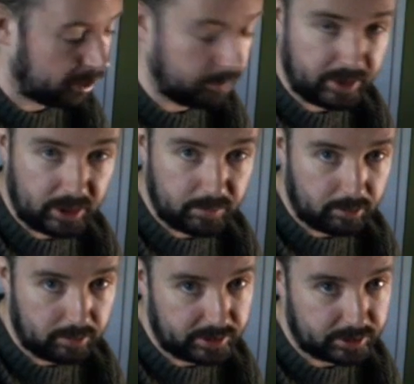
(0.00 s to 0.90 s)
Kumihimo
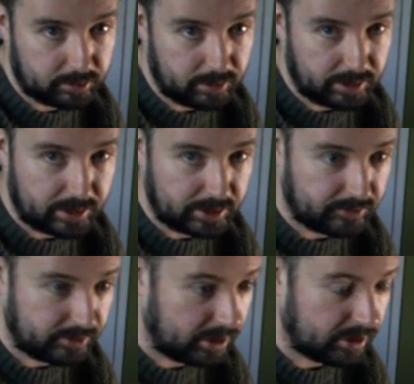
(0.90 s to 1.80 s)
weights are quite nice for
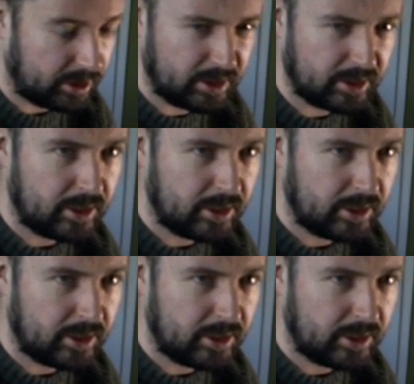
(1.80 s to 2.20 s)
that.